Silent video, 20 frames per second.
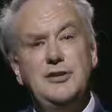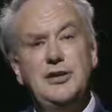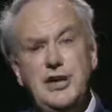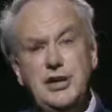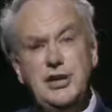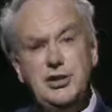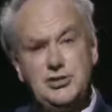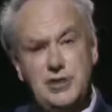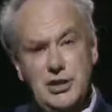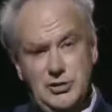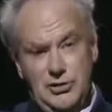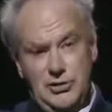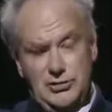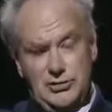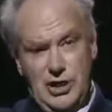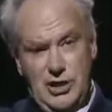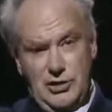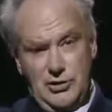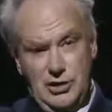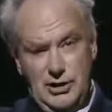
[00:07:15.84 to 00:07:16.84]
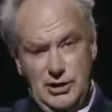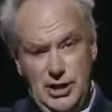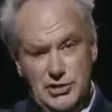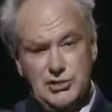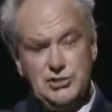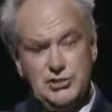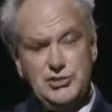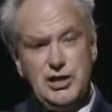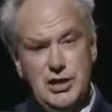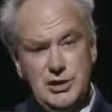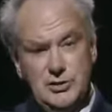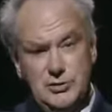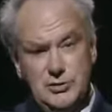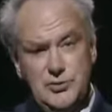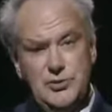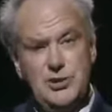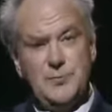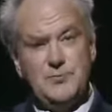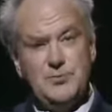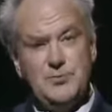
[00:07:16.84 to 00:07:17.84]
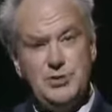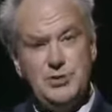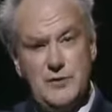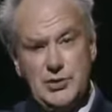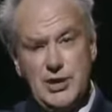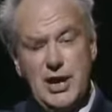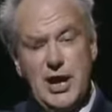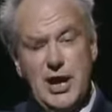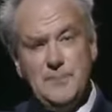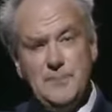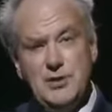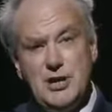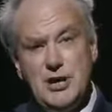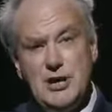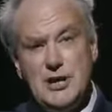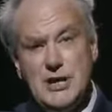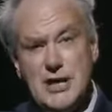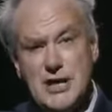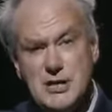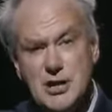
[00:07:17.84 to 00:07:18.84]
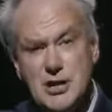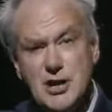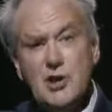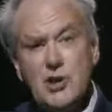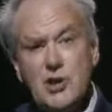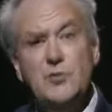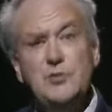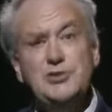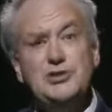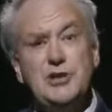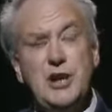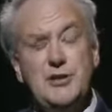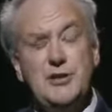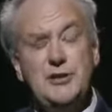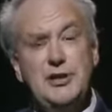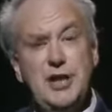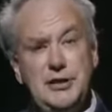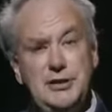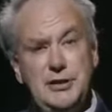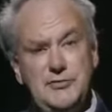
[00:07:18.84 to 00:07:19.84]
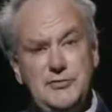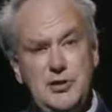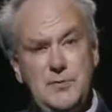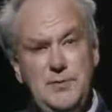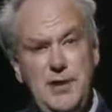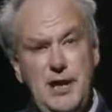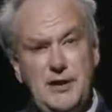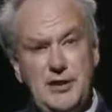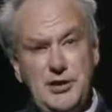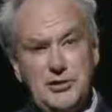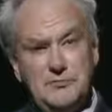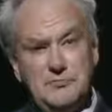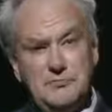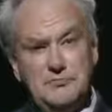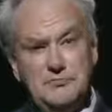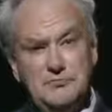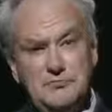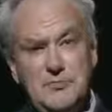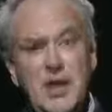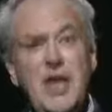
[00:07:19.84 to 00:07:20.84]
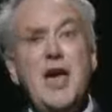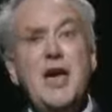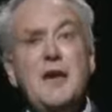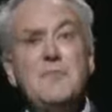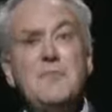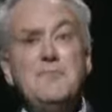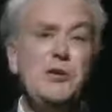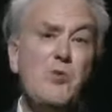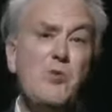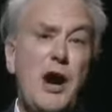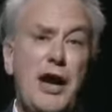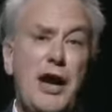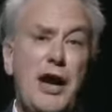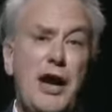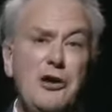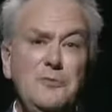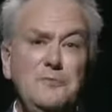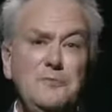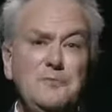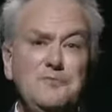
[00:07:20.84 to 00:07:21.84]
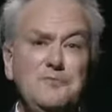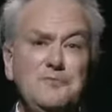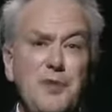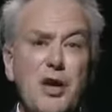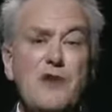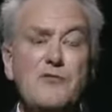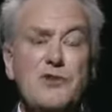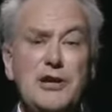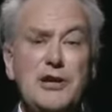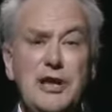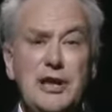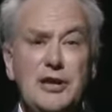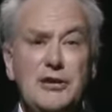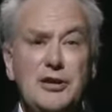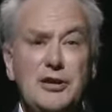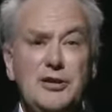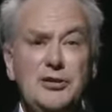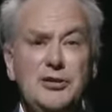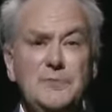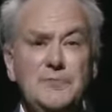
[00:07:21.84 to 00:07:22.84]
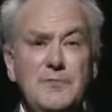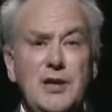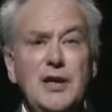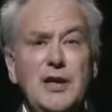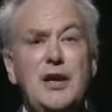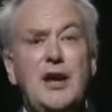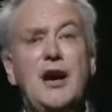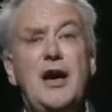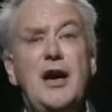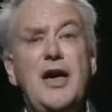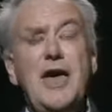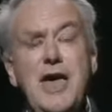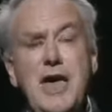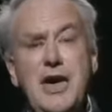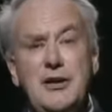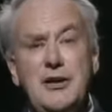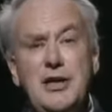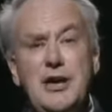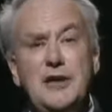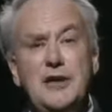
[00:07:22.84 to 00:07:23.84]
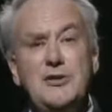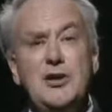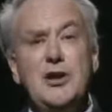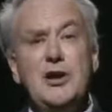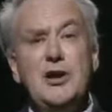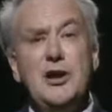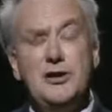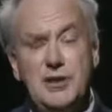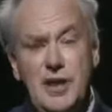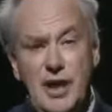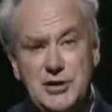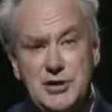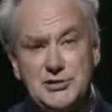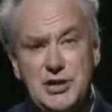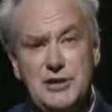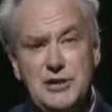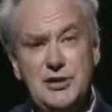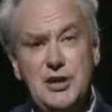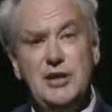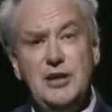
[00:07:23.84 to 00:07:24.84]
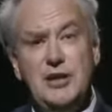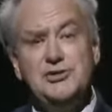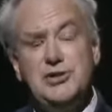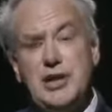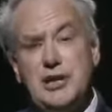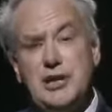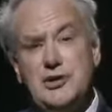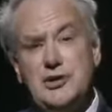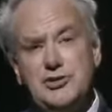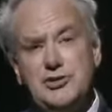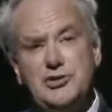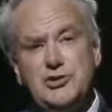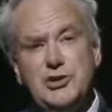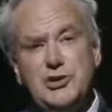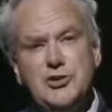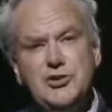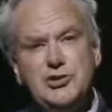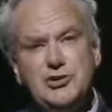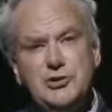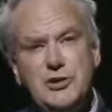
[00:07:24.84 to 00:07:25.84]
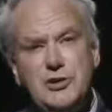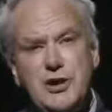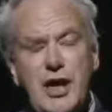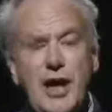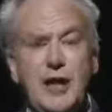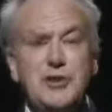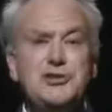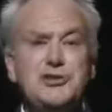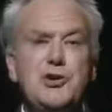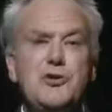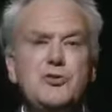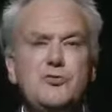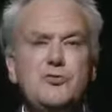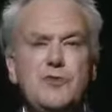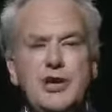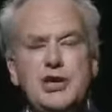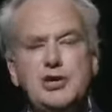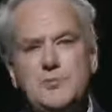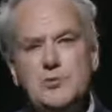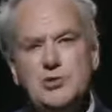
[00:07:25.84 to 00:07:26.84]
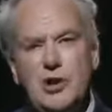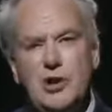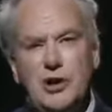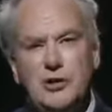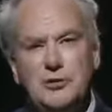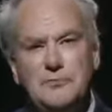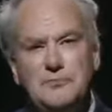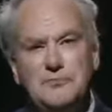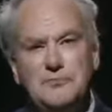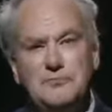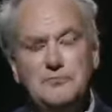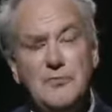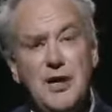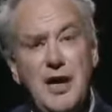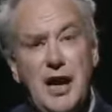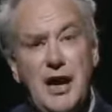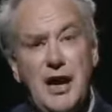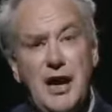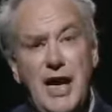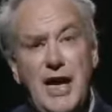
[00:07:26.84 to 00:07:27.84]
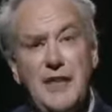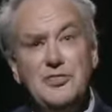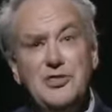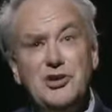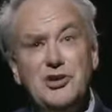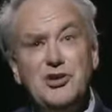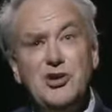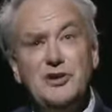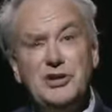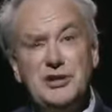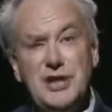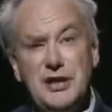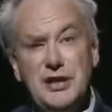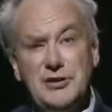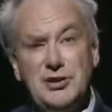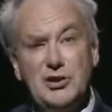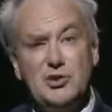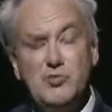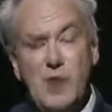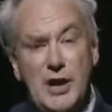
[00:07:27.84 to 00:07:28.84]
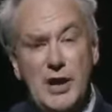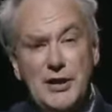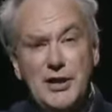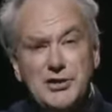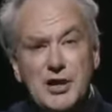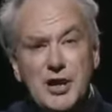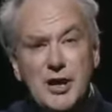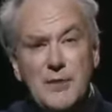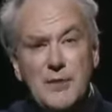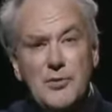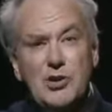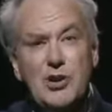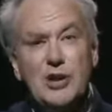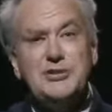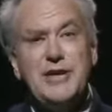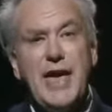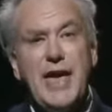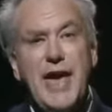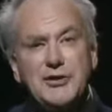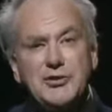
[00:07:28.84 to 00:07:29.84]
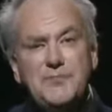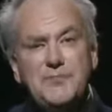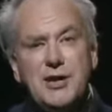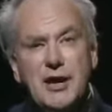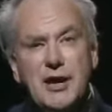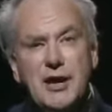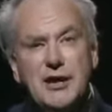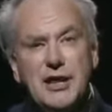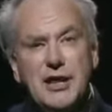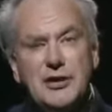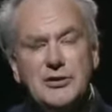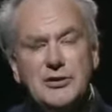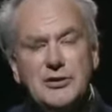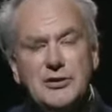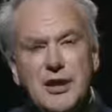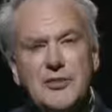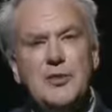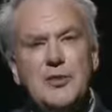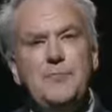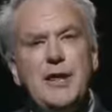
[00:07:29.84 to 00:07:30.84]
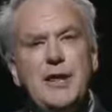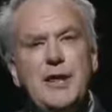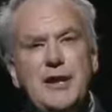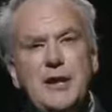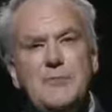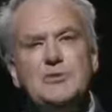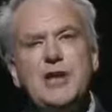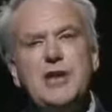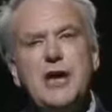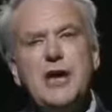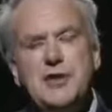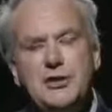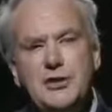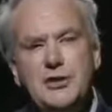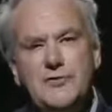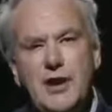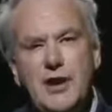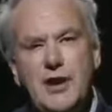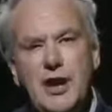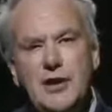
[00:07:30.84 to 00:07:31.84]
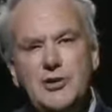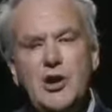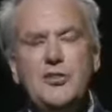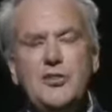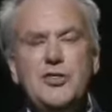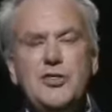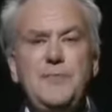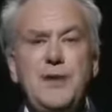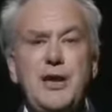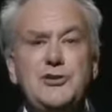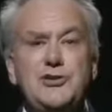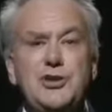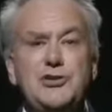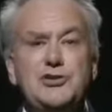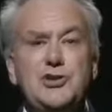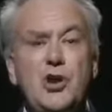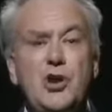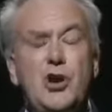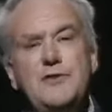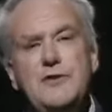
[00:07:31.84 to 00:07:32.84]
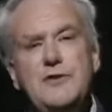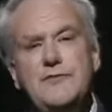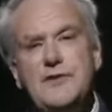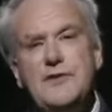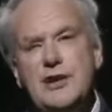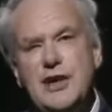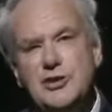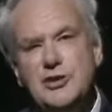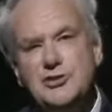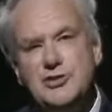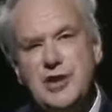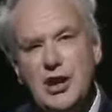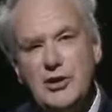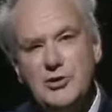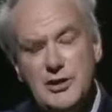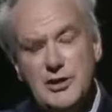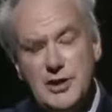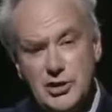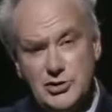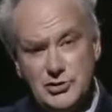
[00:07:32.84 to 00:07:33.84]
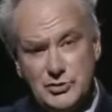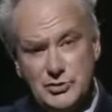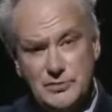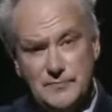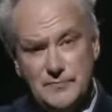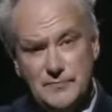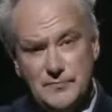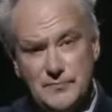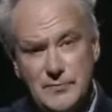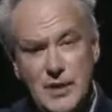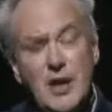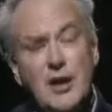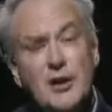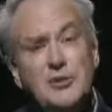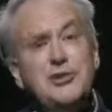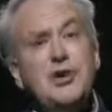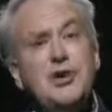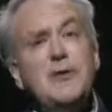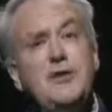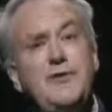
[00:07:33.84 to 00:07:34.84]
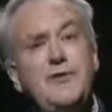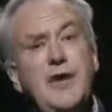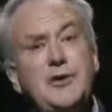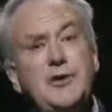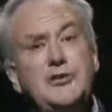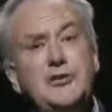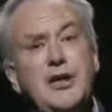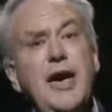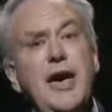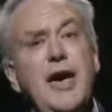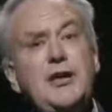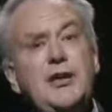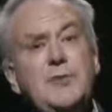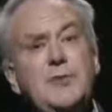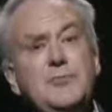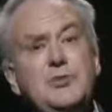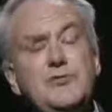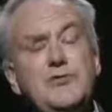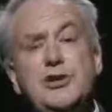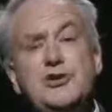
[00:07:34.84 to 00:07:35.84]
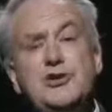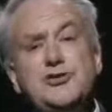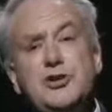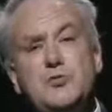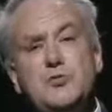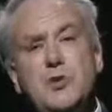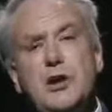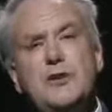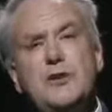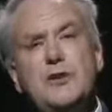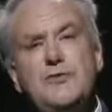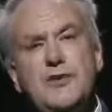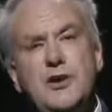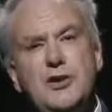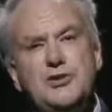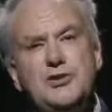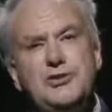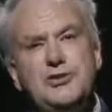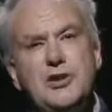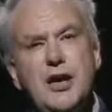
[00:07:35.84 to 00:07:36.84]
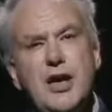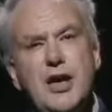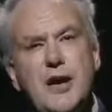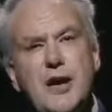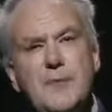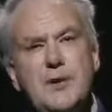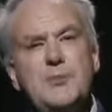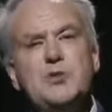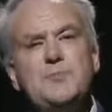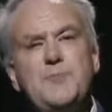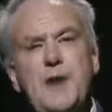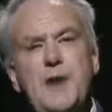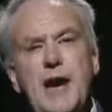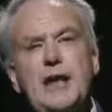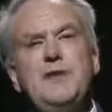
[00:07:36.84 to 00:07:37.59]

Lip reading: he sent his calculations in to the observatory at Berlin, who started hunting for the planet. Meanwhile, over in England, Airy had at last instigated a search, and so the race was on. And the Continentals won it, because at Berlin, the planet was identified on the basis of Leverrier's calculations. So, in fact, Adams finished his work first, but it was by